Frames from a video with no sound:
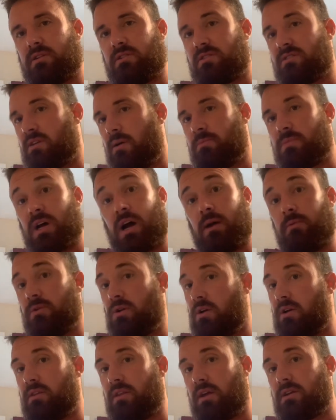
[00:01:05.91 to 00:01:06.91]
And sometime
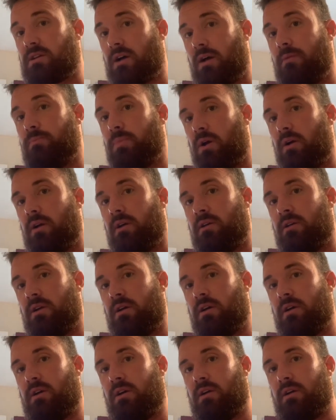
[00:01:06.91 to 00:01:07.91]
during that time period,
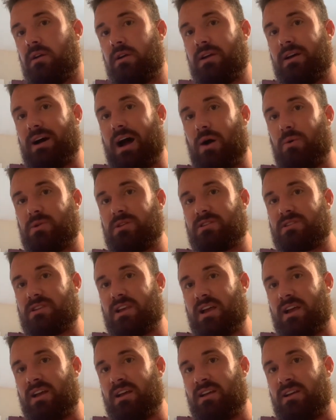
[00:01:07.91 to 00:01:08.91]
I would
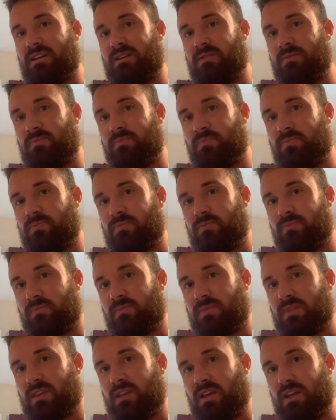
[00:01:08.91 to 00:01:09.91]
say,
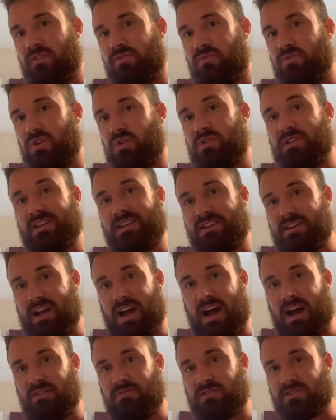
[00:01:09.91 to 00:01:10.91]
if you didn't
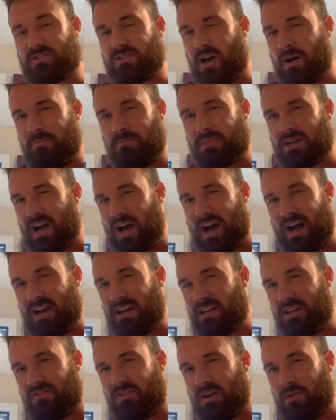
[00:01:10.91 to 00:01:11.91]
have some
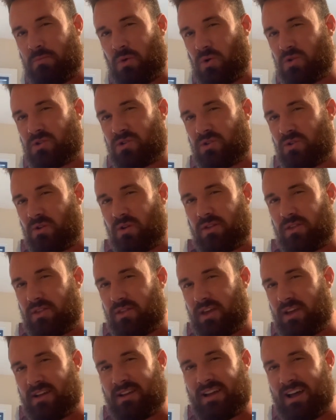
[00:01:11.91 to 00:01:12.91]
kind of an emotional
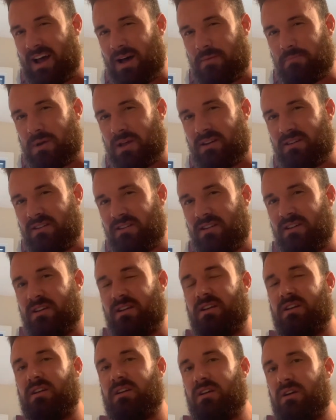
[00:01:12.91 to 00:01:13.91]
thing happen,
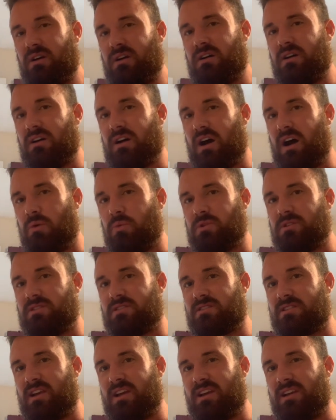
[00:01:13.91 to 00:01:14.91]
I would
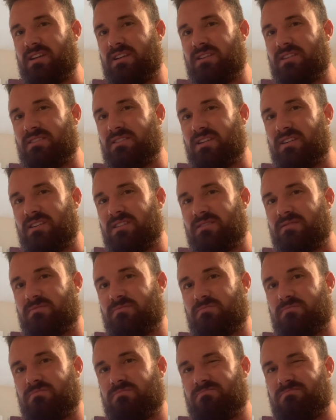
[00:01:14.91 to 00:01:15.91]
say, like,
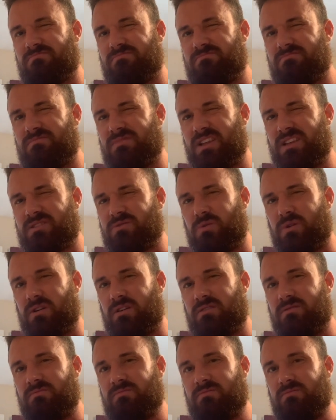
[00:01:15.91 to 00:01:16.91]
that's
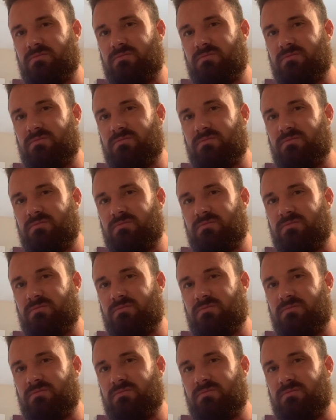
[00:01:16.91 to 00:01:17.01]
weird.